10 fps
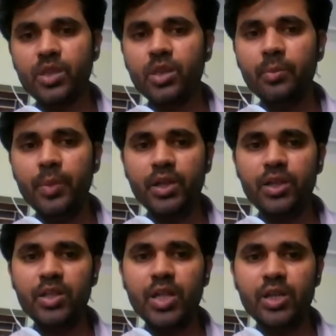But
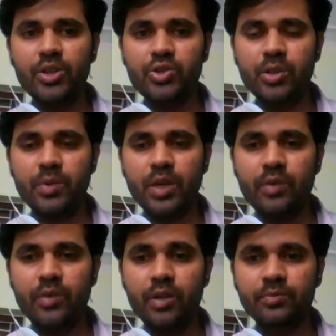in the altruistic
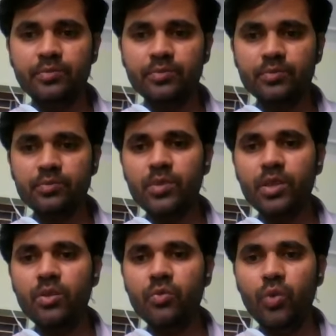behavior,
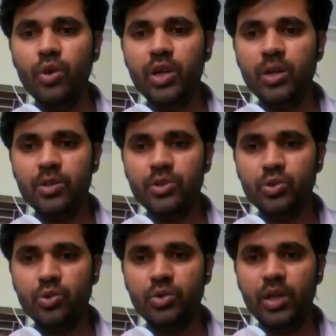what animals
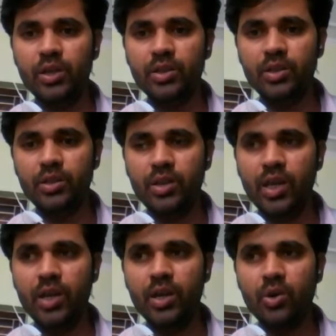do that
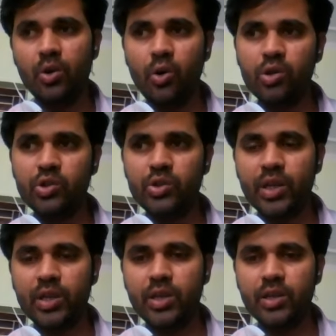they also
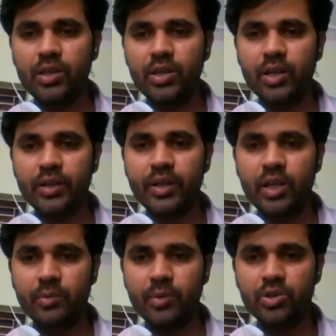take care the other
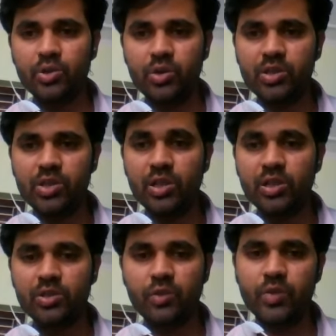animals or the
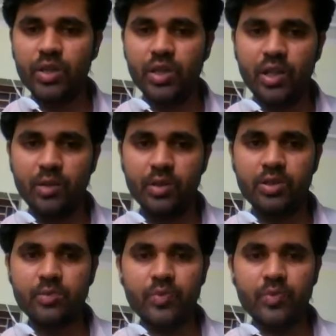children of the other animals.